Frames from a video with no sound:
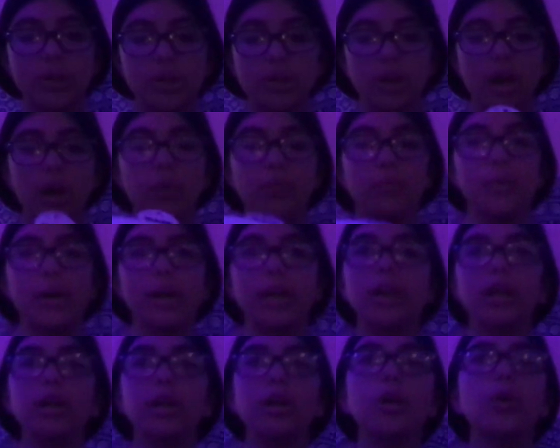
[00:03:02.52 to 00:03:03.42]
just got a
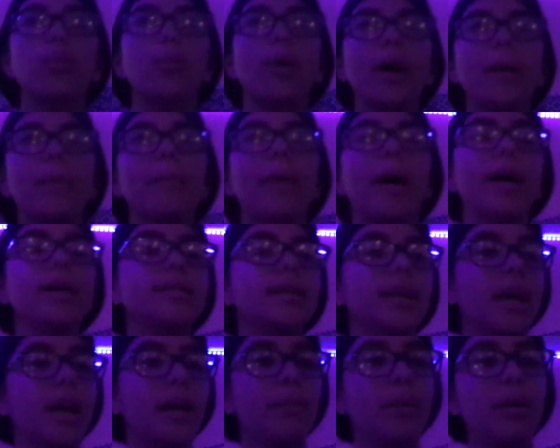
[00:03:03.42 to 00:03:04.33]
regular white mask
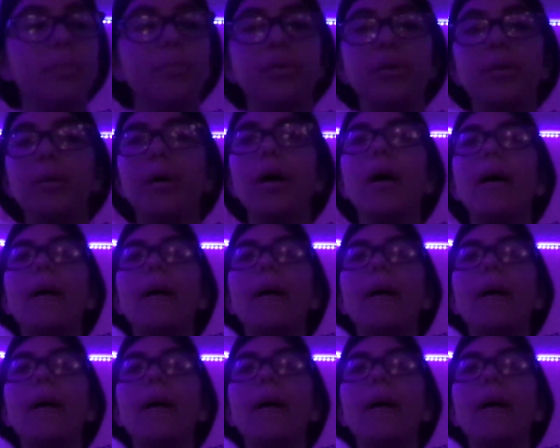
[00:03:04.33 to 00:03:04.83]
and I'm gonna put